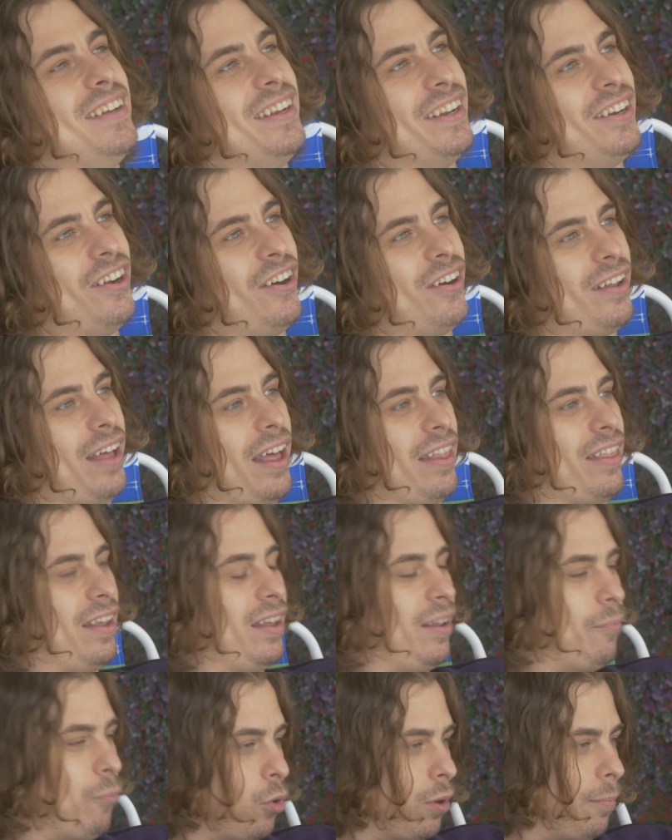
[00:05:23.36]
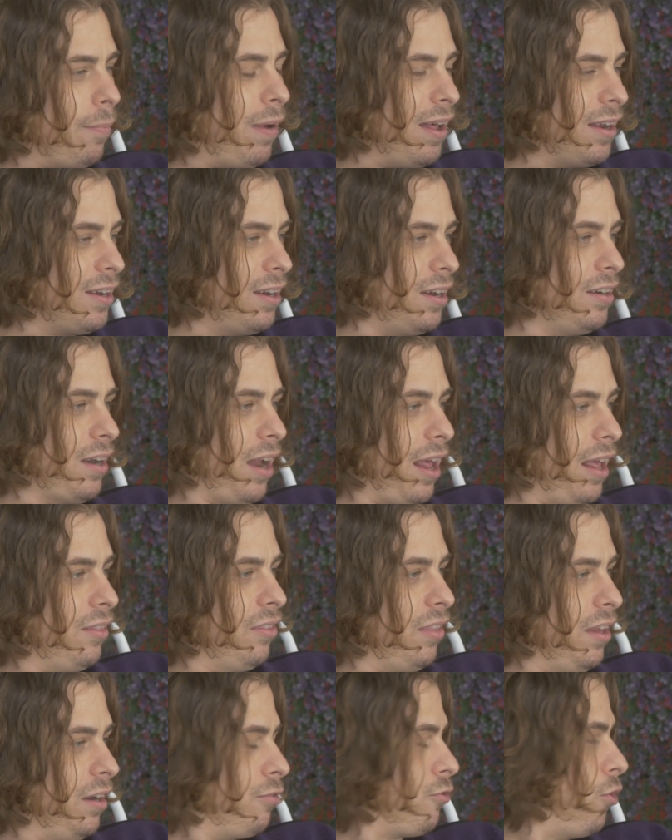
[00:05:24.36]
you know, and then the more modern,
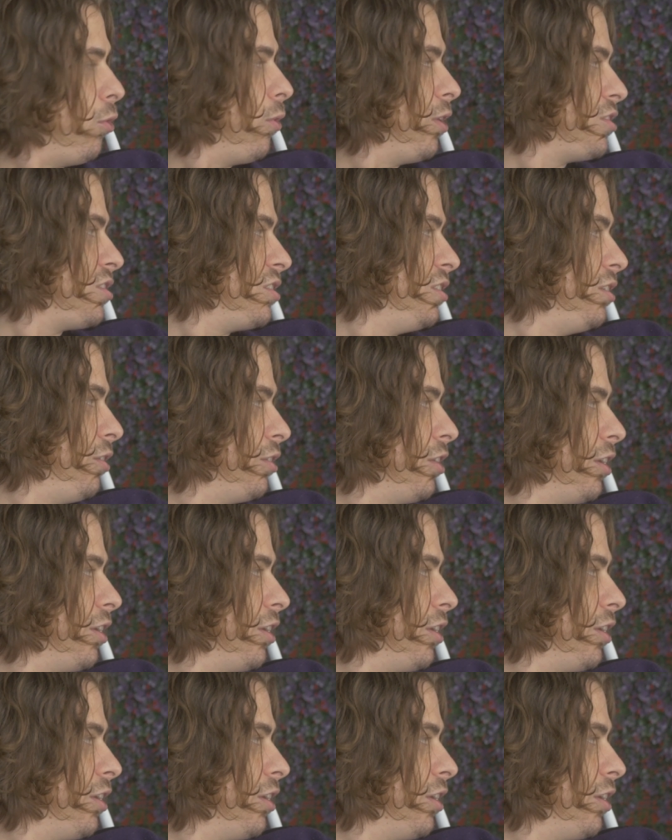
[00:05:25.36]
then of course, you know,